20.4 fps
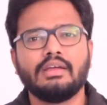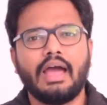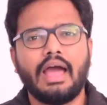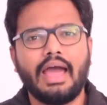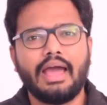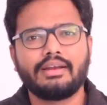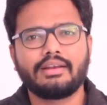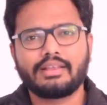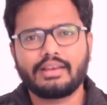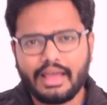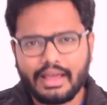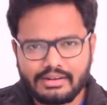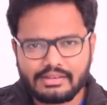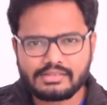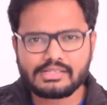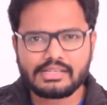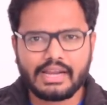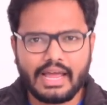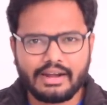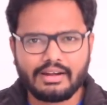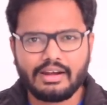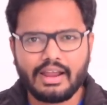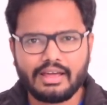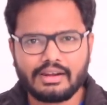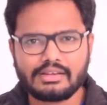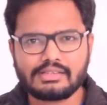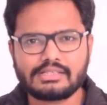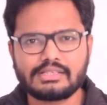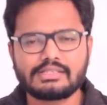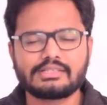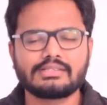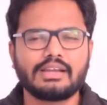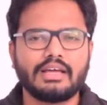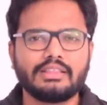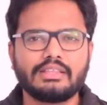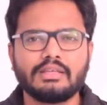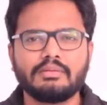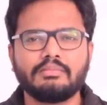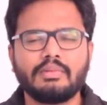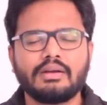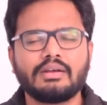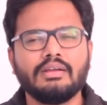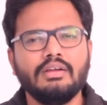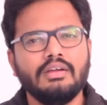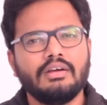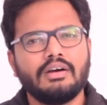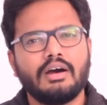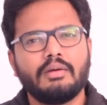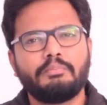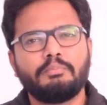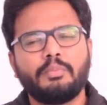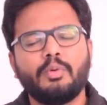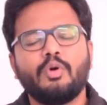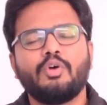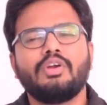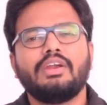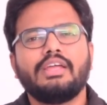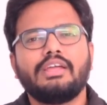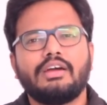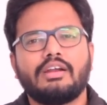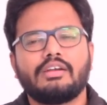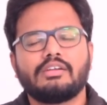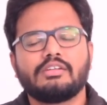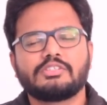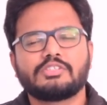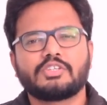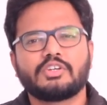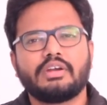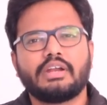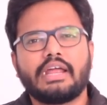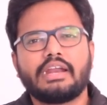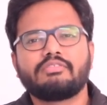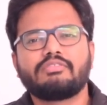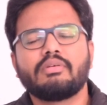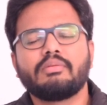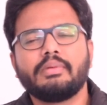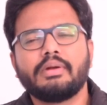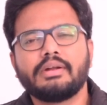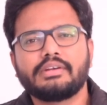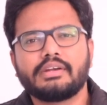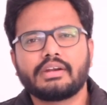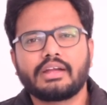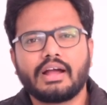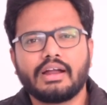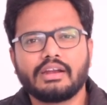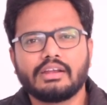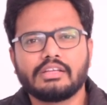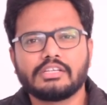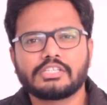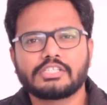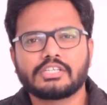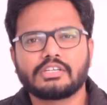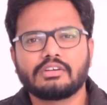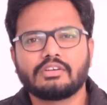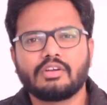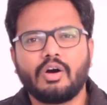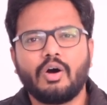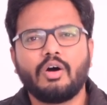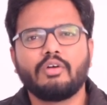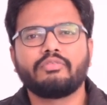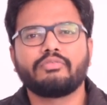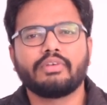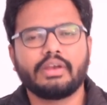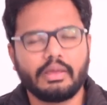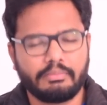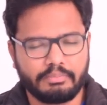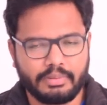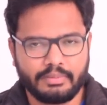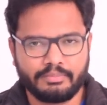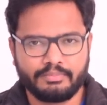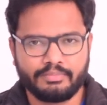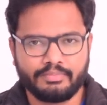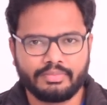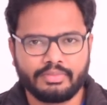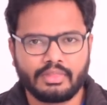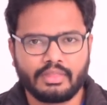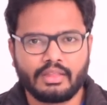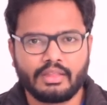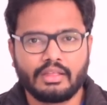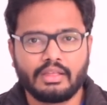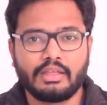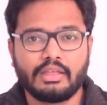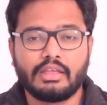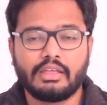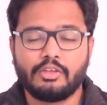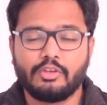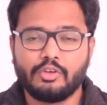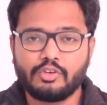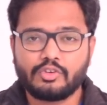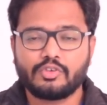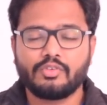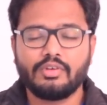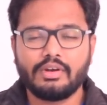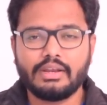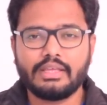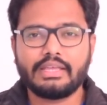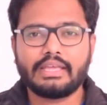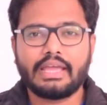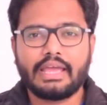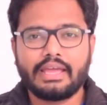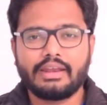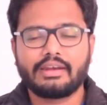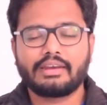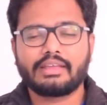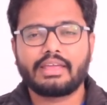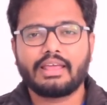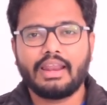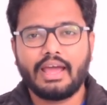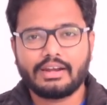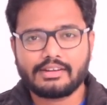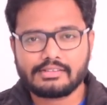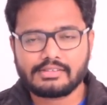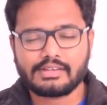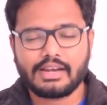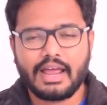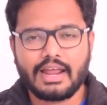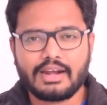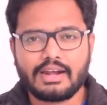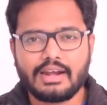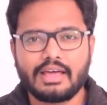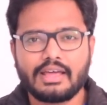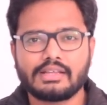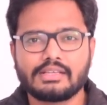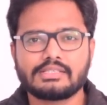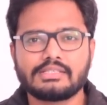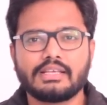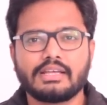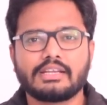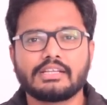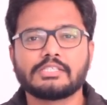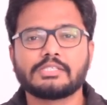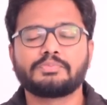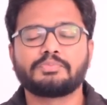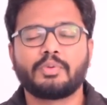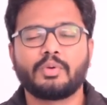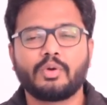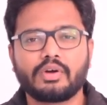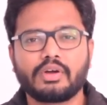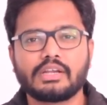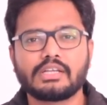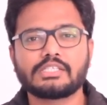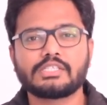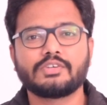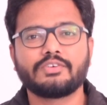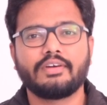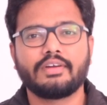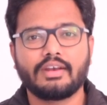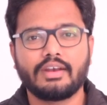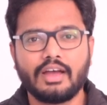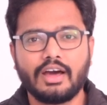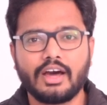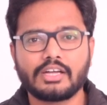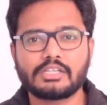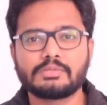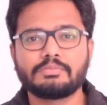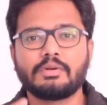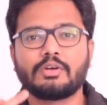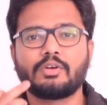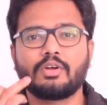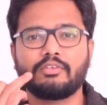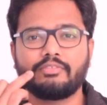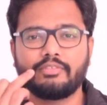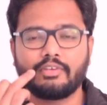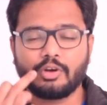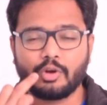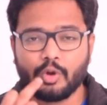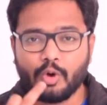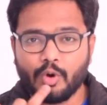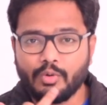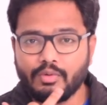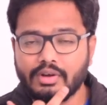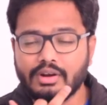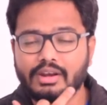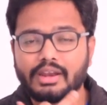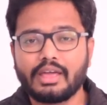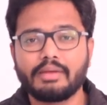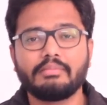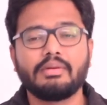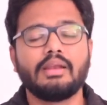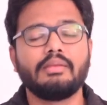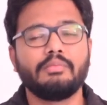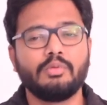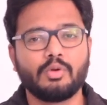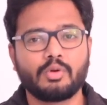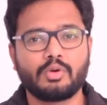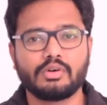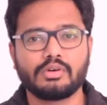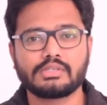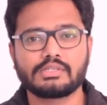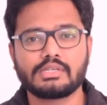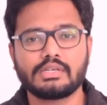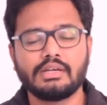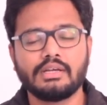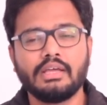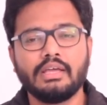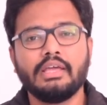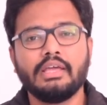And cheilitis glandularis is nothing but a poorly understood inflammatory condition of of lip. Usually in cheilitis glandularis there is progressive enlargement of lower labial mucosa,